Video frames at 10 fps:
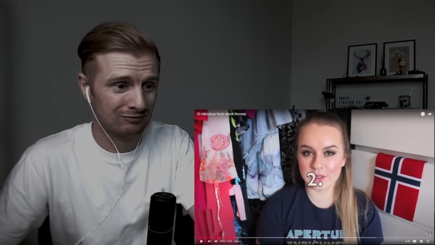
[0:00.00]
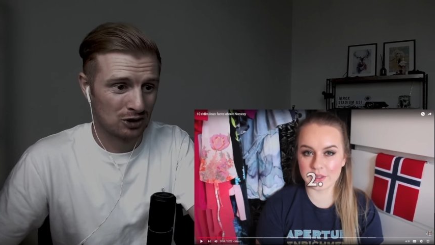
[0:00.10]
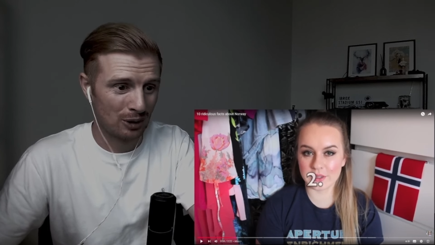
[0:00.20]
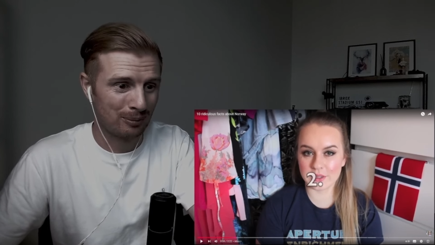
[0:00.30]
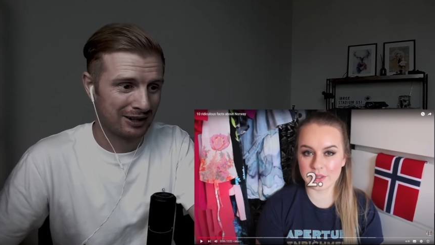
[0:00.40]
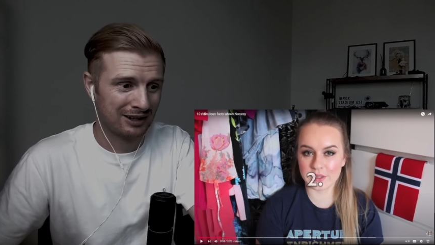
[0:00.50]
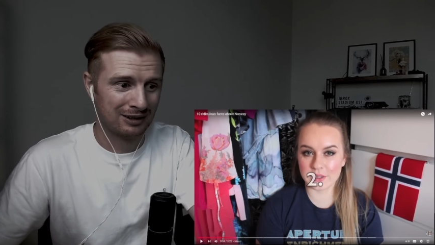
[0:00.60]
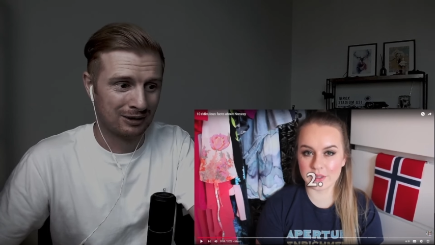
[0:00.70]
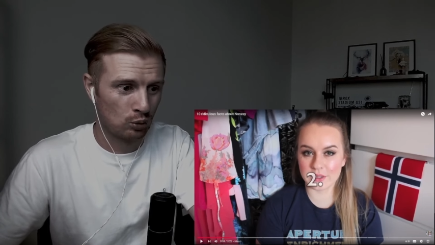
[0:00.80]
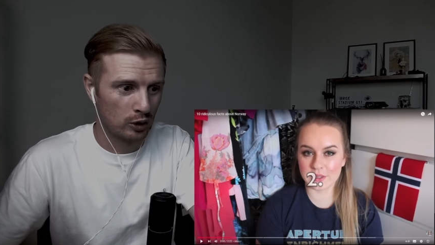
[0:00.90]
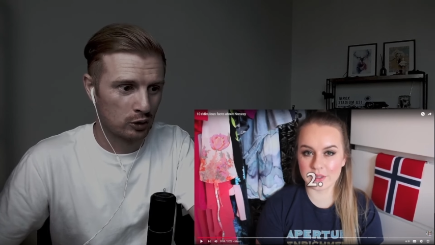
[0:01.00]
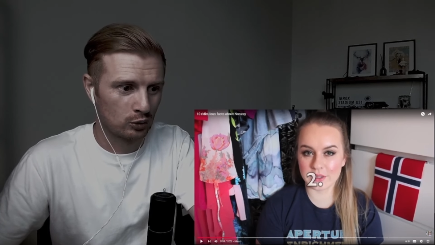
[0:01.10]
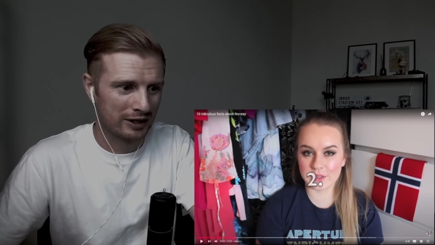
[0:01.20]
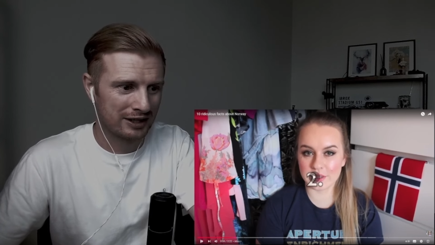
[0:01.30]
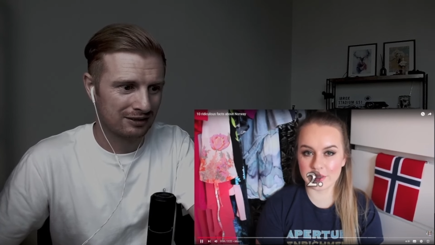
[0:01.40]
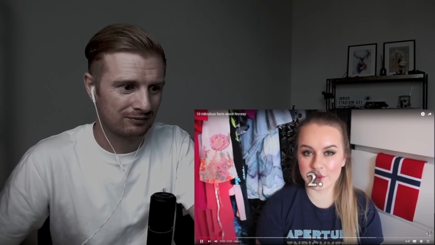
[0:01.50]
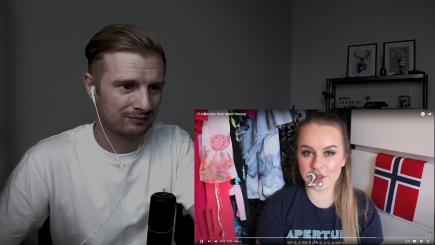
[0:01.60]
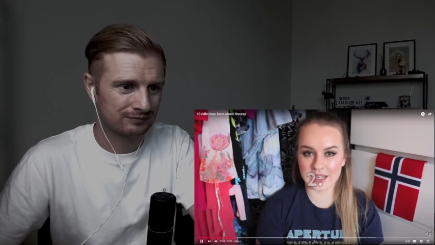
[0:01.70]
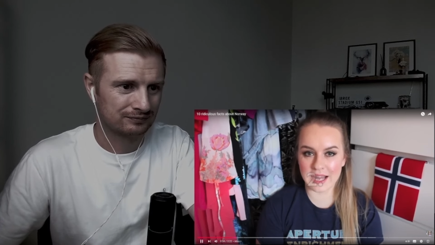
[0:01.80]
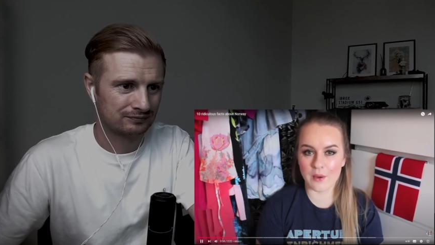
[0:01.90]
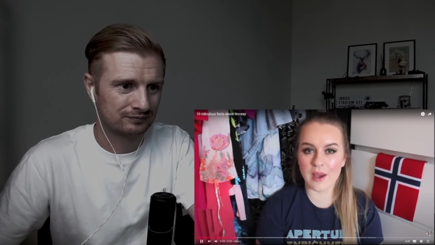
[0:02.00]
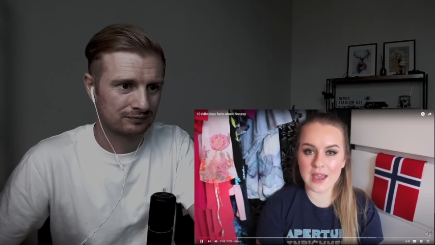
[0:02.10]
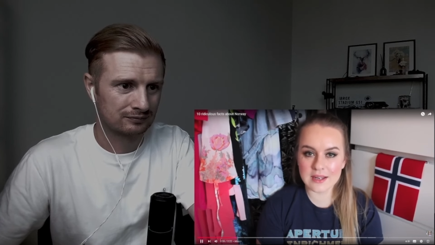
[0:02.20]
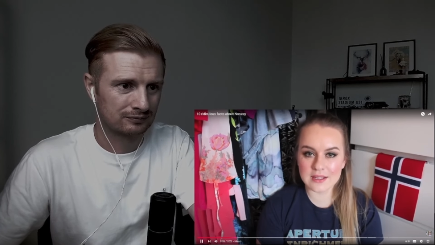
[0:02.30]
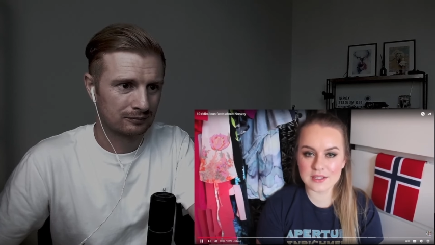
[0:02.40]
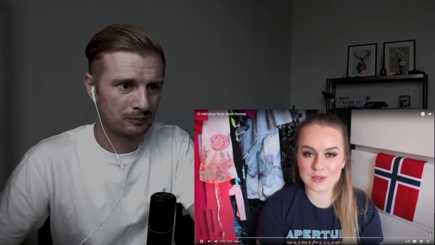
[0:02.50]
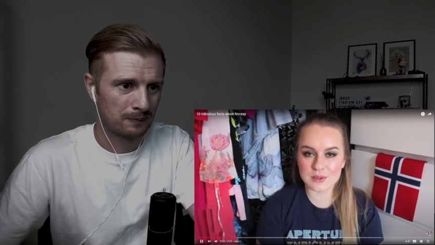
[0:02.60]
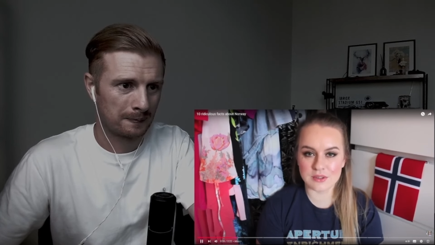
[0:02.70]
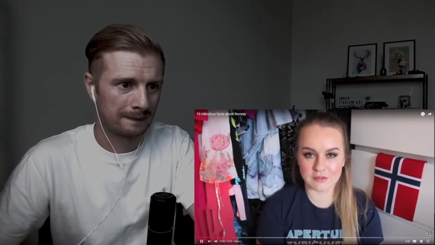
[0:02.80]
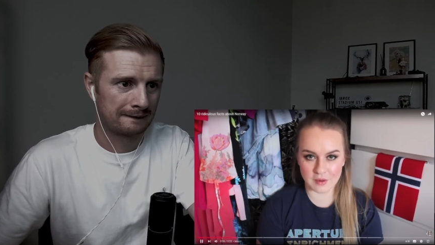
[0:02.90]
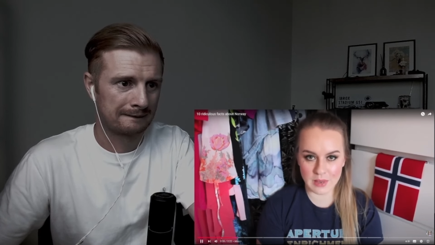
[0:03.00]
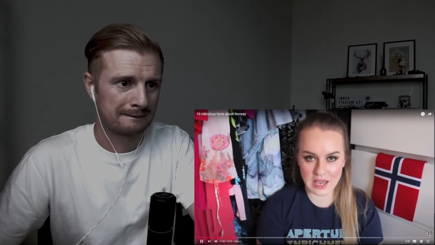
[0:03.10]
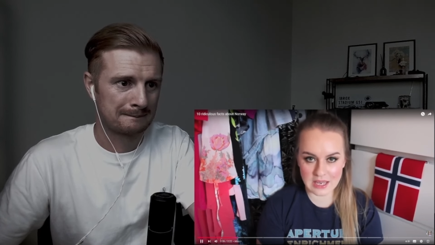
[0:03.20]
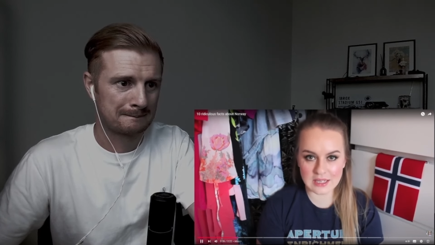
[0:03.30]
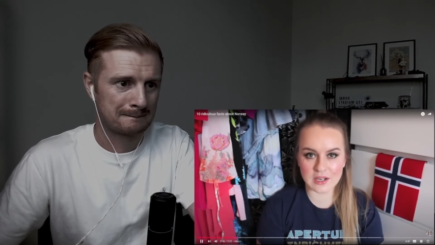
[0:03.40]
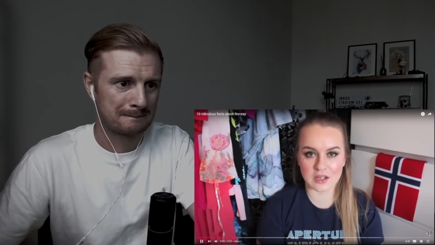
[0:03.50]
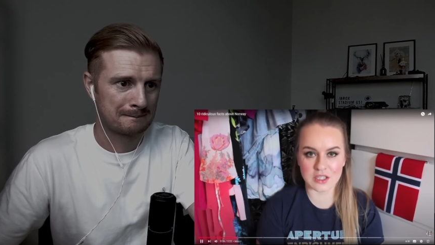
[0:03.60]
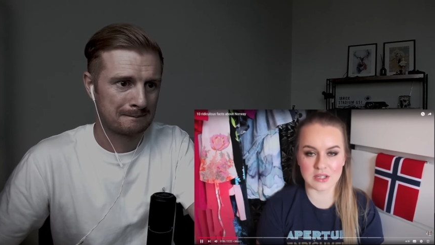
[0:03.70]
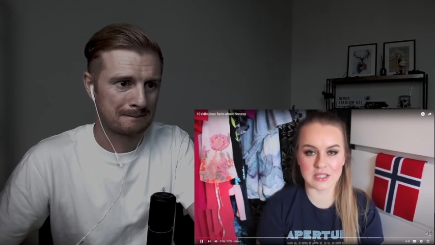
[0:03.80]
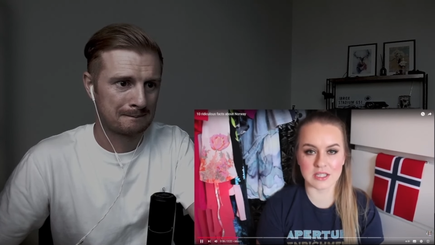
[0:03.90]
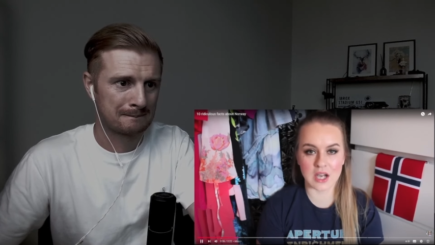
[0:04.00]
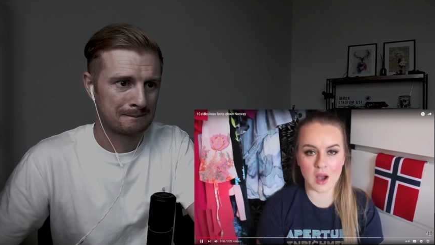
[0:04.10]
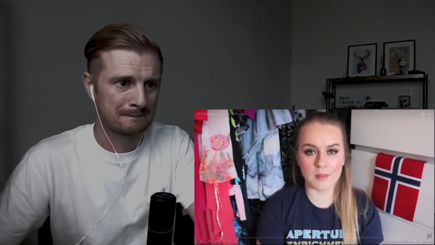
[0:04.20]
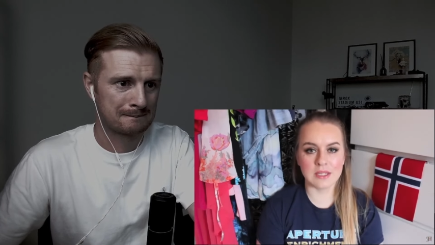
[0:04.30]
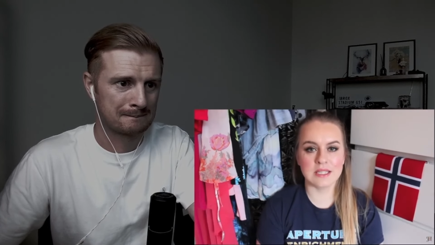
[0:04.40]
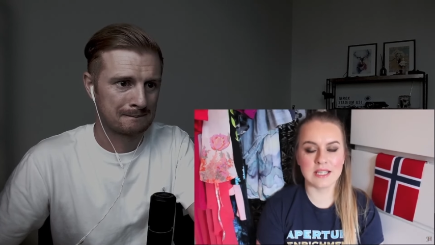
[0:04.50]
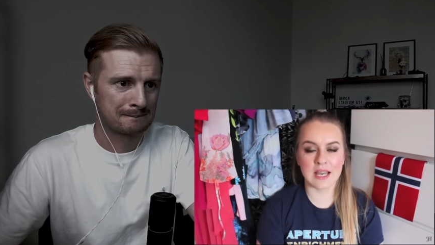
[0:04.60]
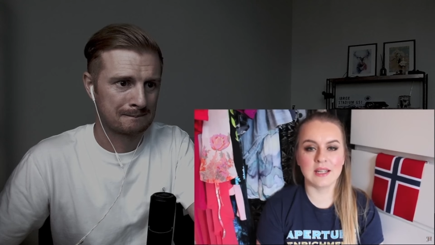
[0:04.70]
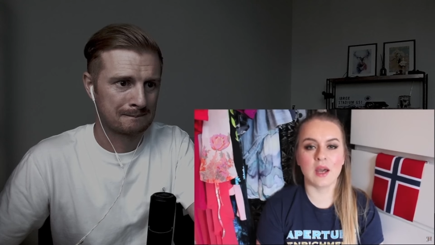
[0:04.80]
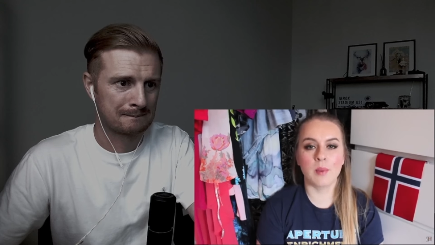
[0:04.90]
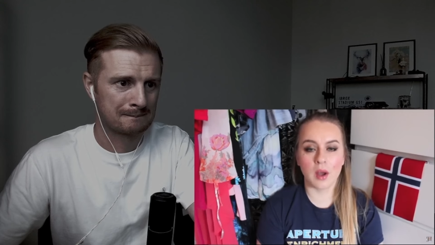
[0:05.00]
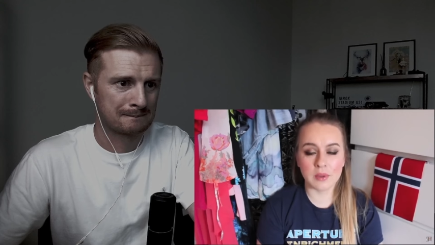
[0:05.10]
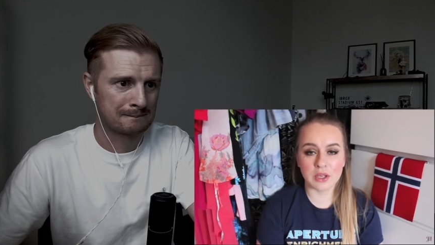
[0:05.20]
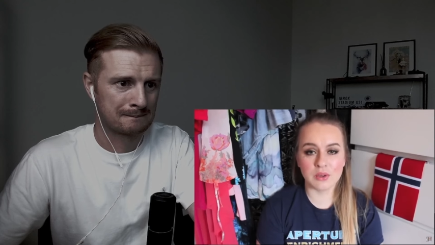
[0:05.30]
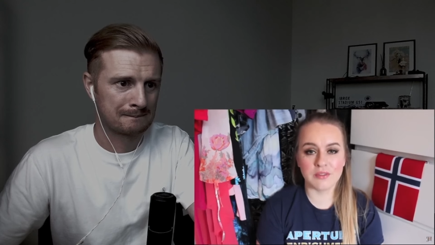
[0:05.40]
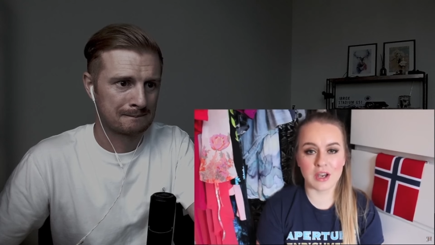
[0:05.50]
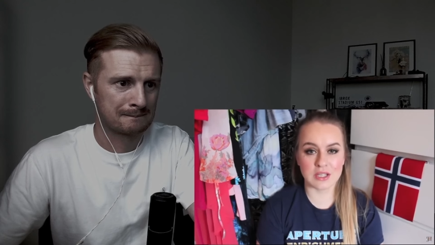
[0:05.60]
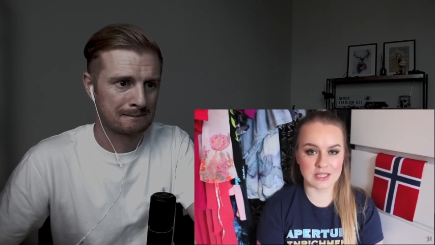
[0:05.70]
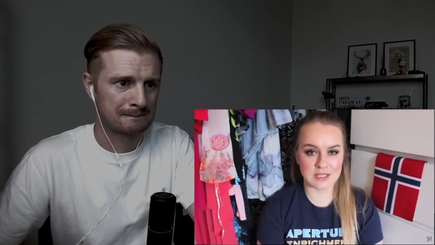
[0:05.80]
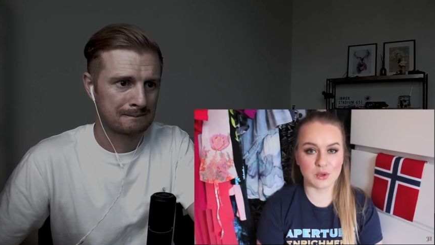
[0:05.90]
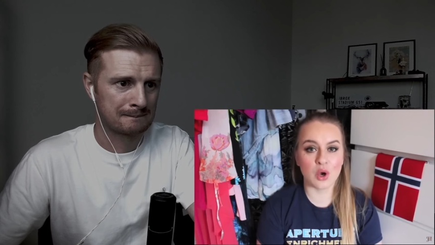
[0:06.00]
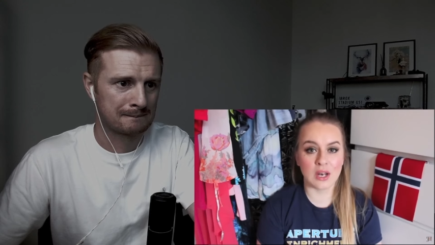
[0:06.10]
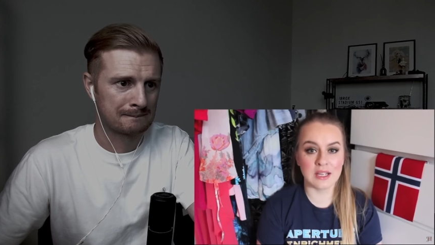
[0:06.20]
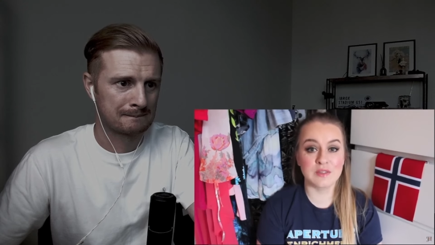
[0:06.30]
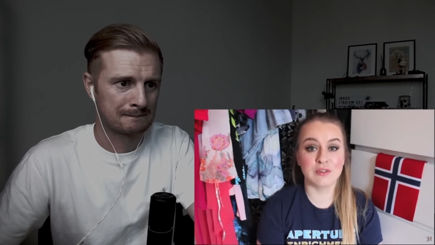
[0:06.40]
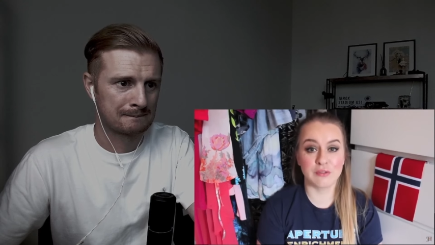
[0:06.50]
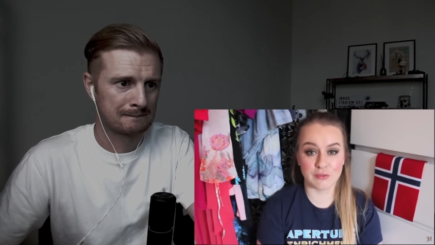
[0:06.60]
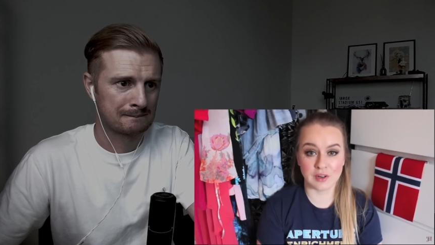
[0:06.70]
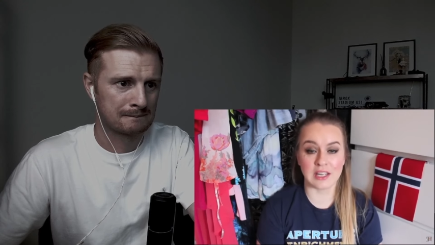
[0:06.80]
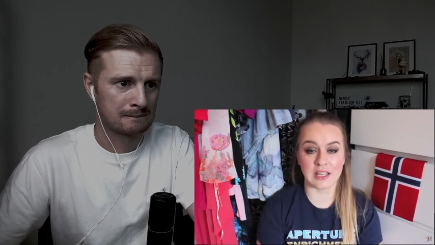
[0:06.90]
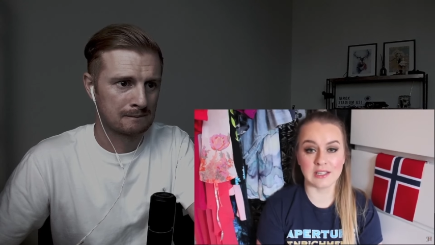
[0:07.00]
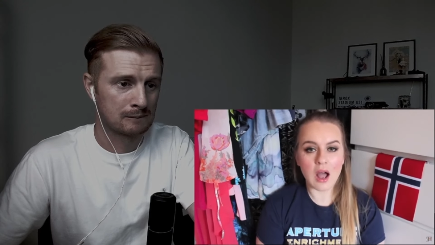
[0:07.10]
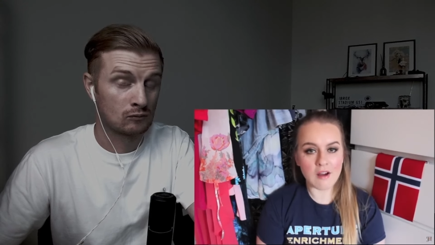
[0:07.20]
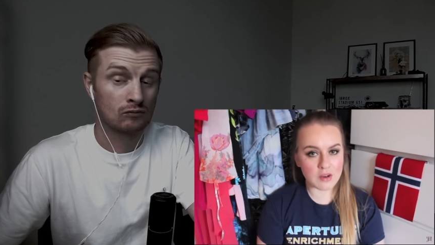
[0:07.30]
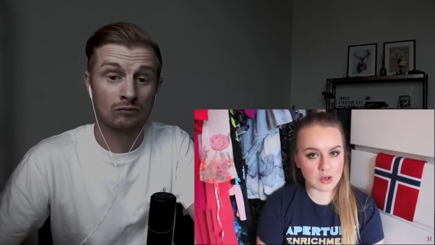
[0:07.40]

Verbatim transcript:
Speaker 1: Japan and worldwide.
Speaker 2: It will allow any student from any country to come and attend a public university or college for free.
Speaker 1: Of